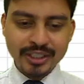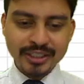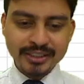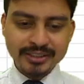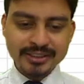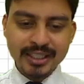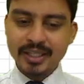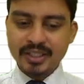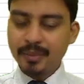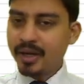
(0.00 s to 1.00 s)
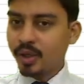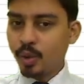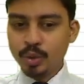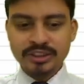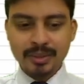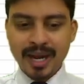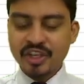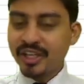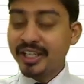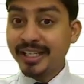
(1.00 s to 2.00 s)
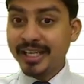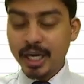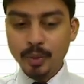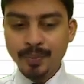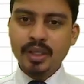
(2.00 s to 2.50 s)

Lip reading: Some are old, some I have generated right now.